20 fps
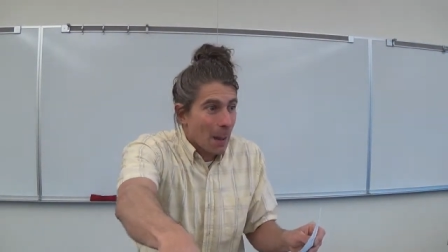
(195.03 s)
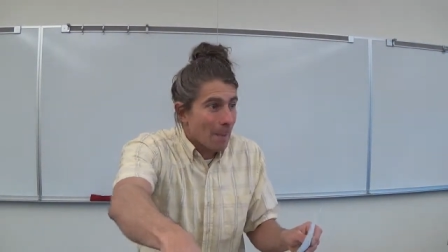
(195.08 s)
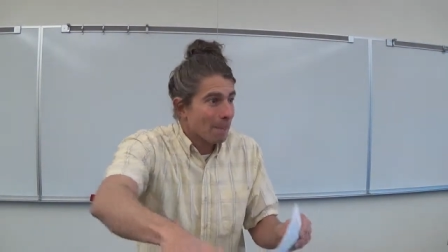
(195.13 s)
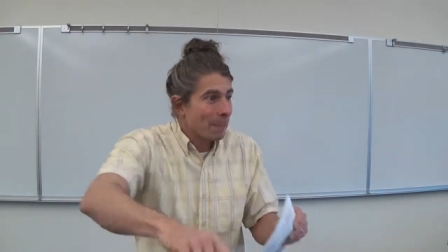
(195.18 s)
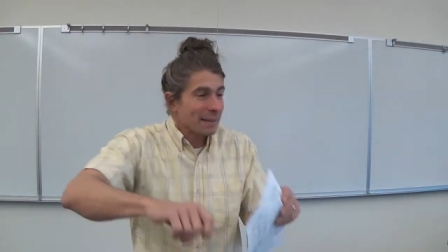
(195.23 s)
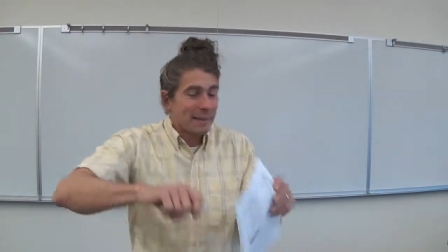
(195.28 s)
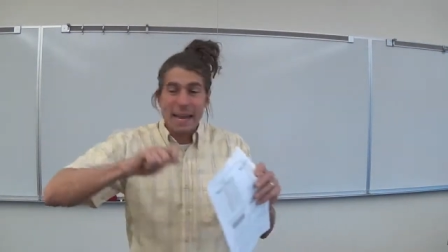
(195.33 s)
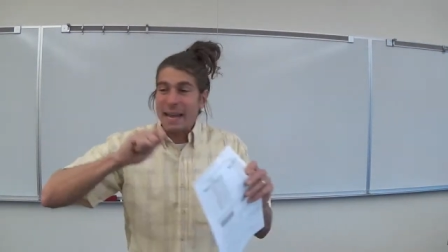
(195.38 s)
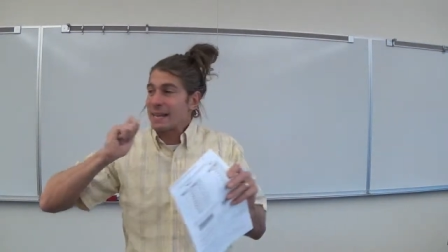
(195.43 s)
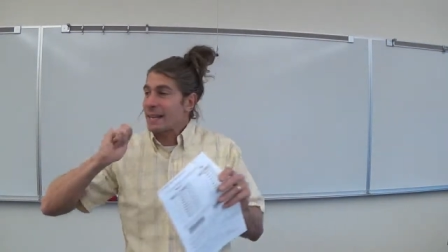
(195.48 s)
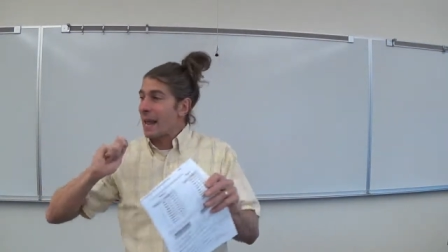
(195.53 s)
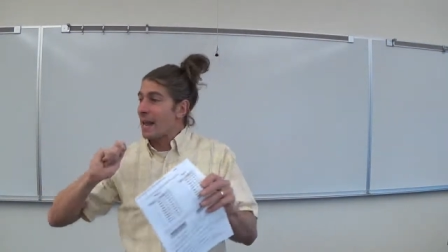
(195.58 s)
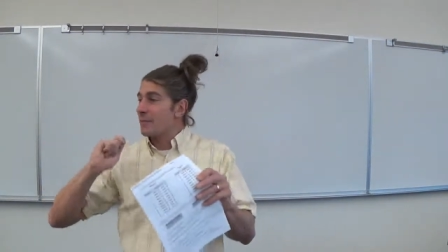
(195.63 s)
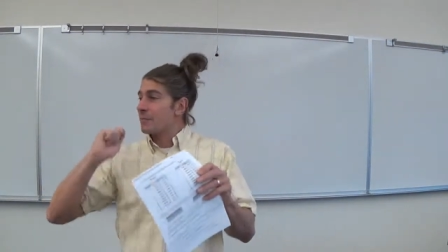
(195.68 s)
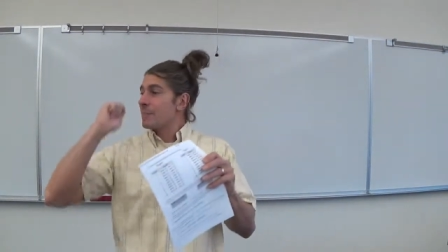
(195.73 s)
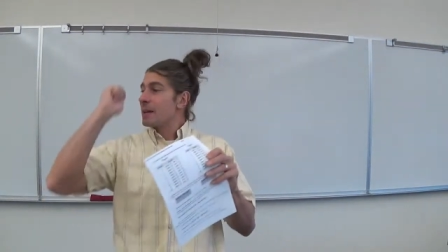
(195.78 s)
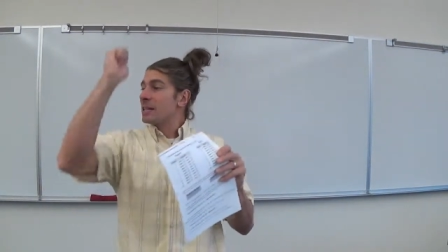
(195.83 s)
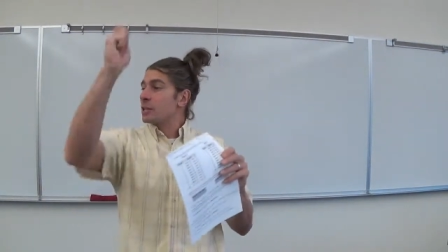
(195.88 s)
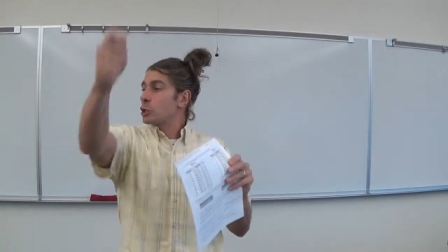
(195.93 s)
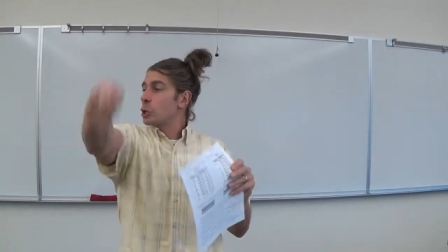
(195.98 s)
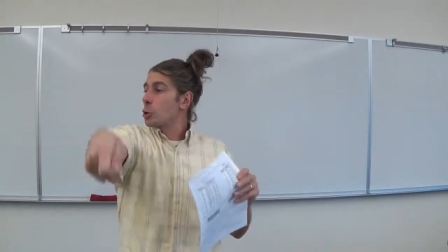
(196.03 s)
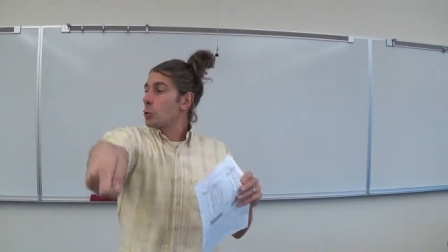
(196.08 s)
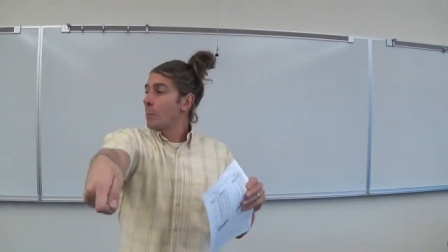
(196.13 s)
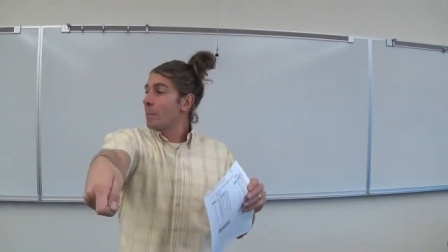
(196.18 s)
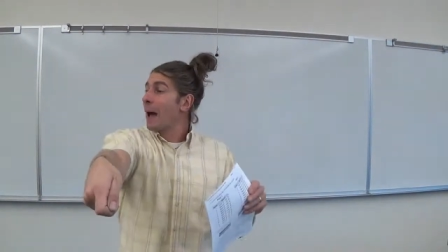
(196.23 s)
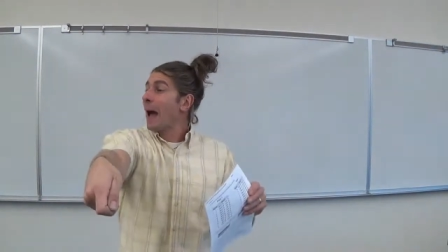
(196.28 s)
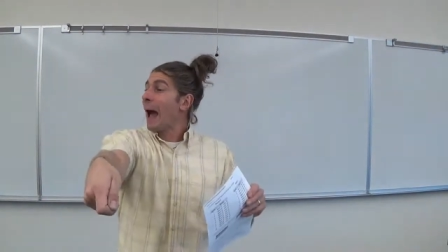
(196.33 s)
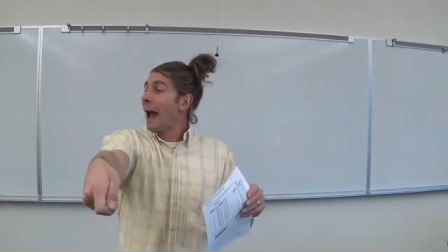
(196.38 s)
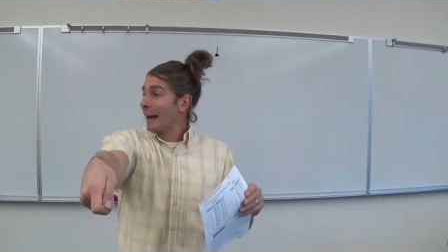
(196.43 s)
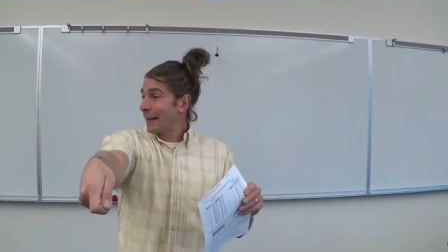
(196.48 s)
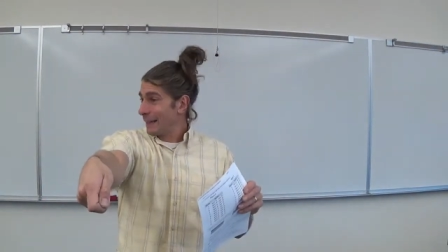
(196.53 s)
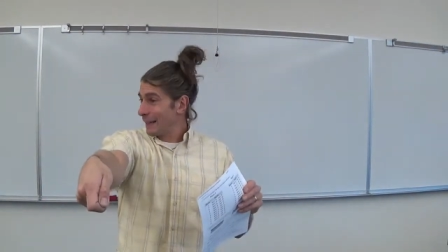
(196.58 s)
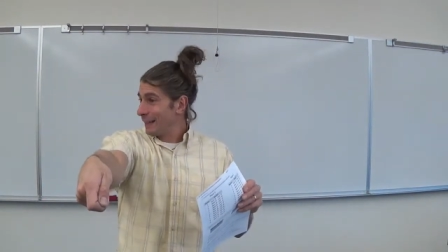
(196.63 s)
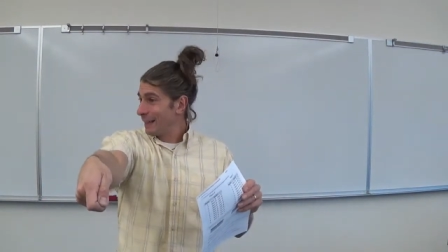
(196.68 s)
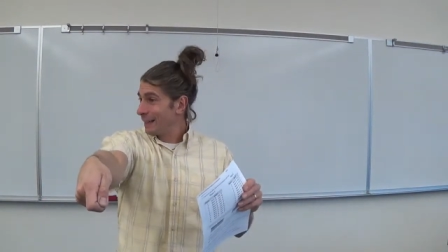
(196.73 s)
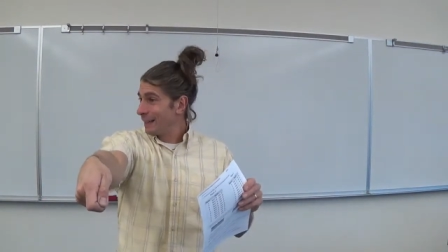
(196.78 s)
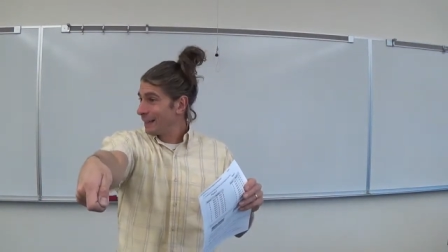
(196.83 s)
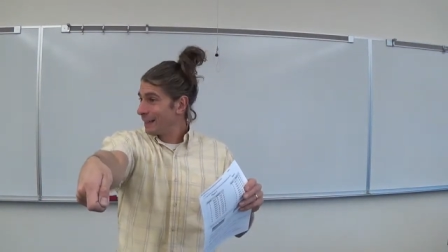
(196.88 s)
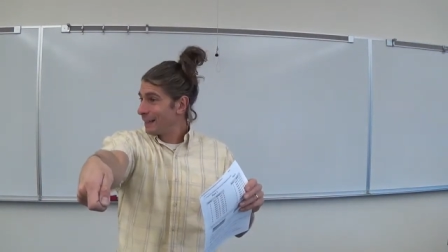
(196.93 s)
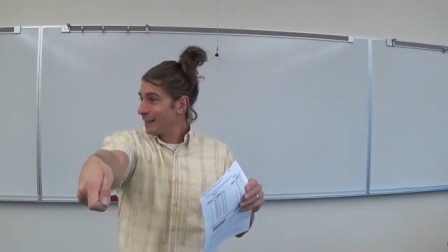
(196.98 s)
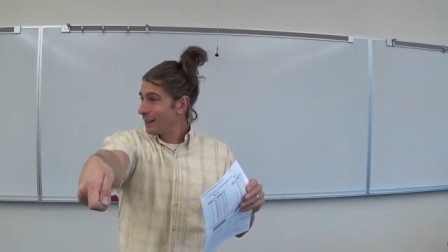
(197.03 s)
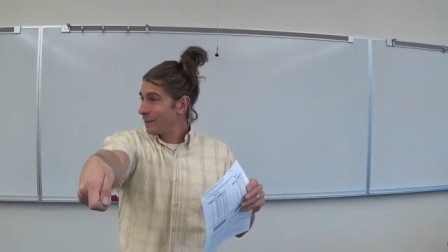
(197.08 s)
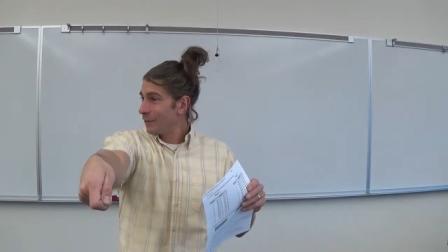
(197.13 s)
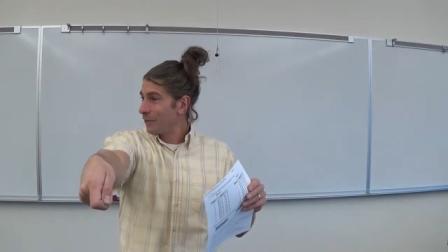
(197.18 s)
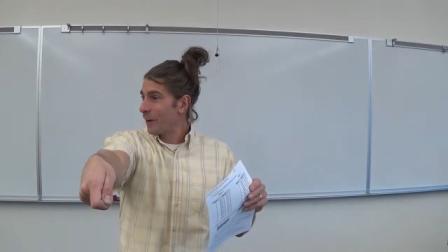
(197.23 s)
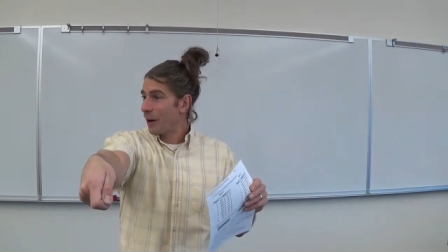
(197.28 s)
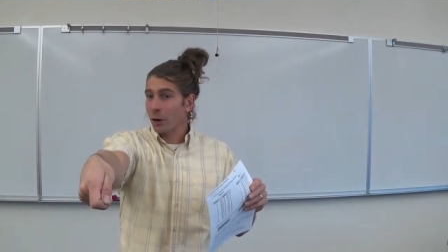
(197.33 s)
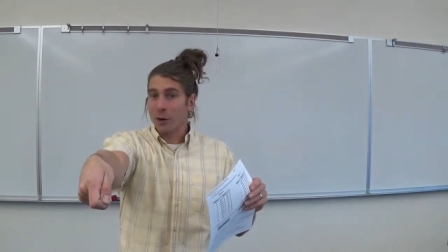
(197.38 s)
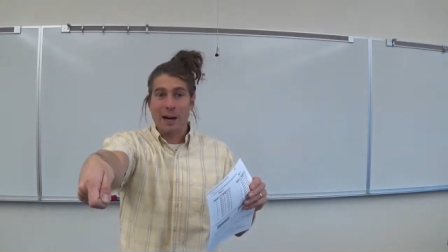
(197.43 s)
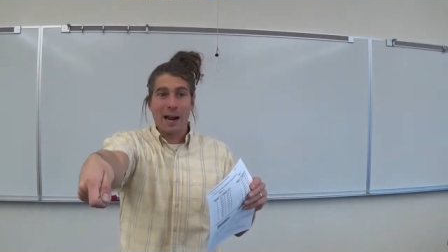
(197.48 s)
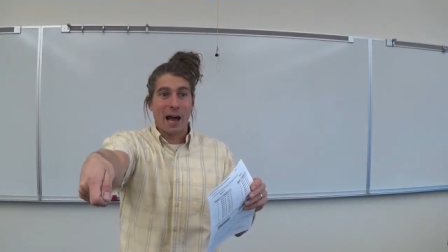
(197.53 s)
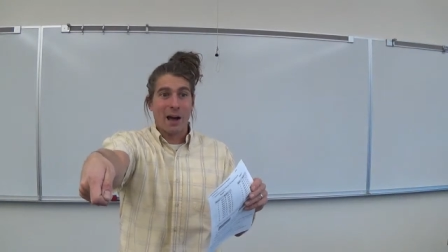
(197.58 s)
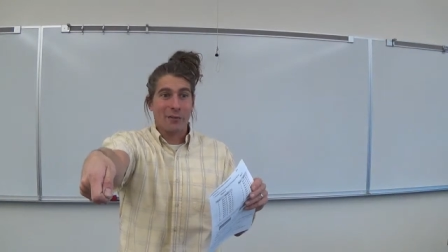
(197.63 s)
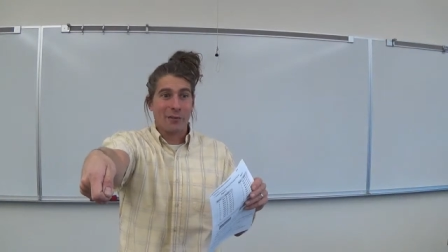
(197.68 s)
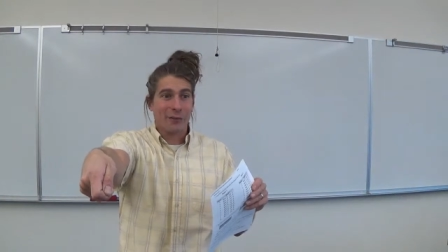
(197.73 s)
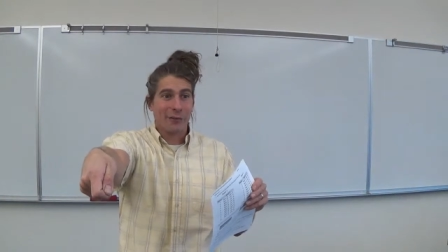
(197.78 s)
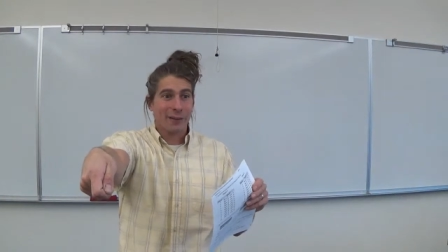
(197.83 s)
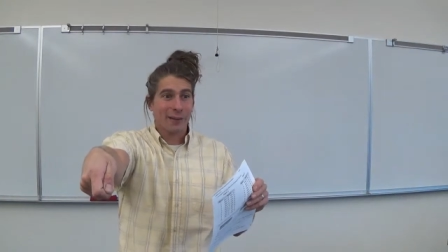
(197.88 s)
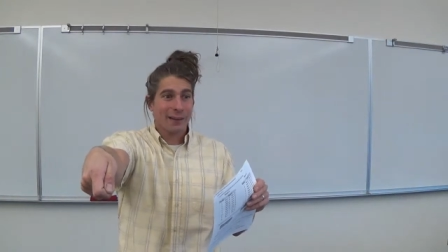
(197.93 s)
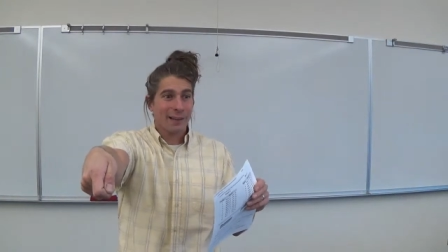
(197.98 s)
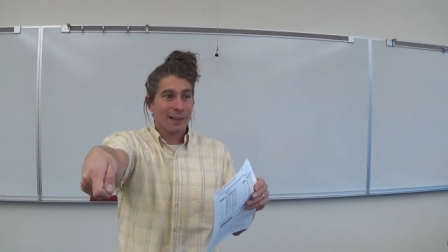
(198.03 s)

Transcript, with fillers: but they gave me two back. Fair enough?